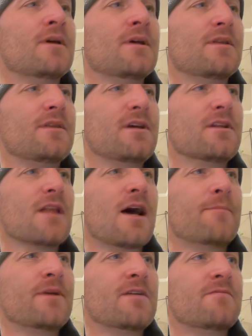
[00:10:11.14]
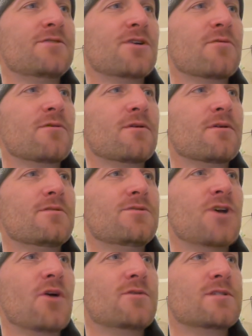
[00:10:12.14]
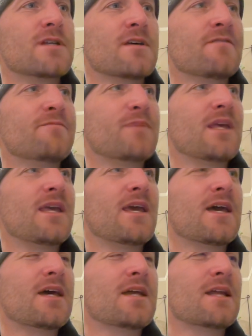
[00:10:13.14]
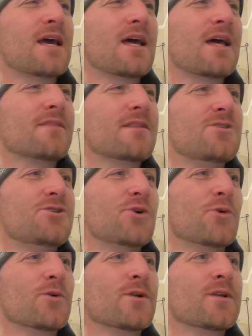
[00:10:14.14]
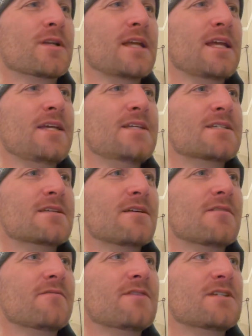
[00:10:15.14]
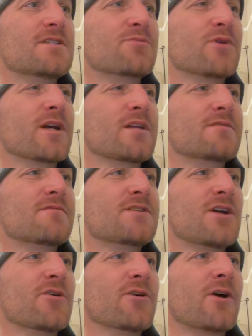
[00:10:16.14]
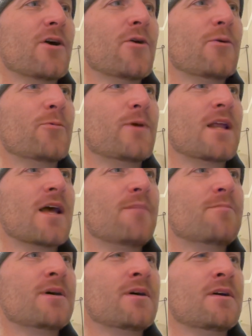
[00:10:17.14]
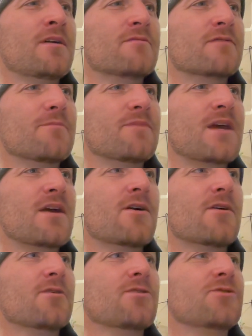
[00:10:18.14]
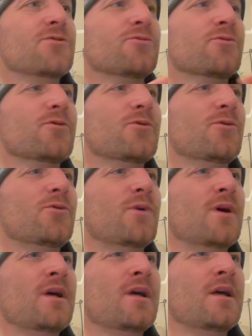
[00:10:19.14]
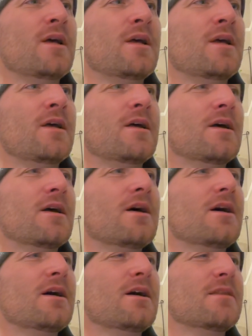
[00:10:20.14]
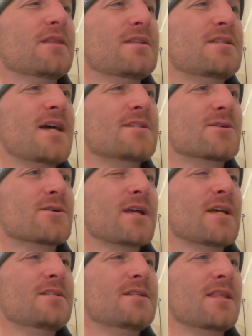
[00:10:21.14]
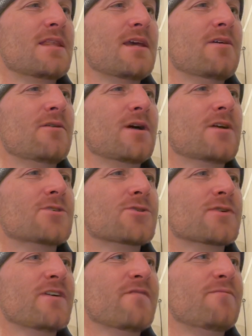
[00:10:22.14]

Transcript: The allotment of Joseph began at the Jordan, east of the springs of Jericho, and went up from there through the desert into the hill country of